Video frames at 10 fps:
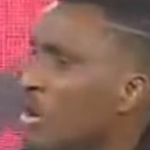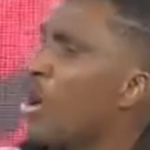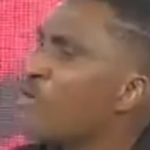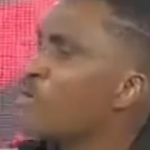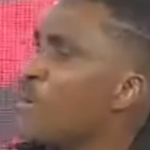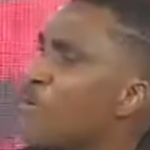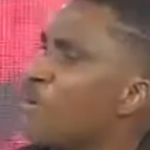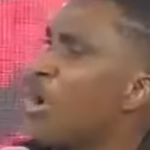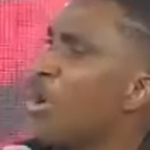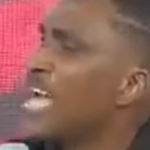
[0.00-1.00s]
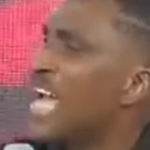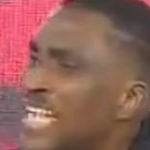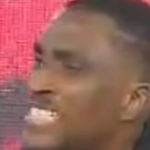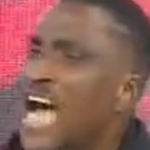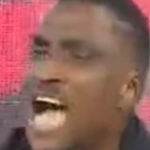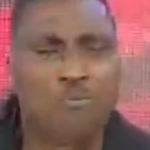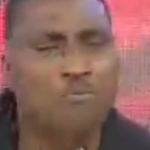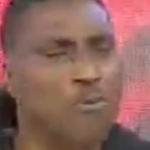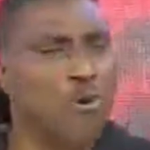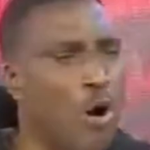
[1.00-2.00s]
of people on earth are
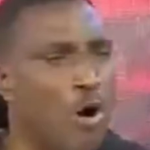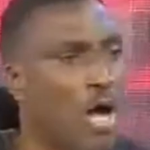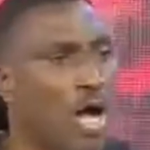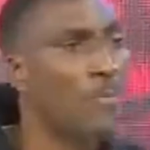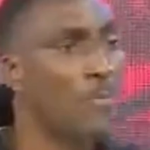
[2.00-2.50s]
poor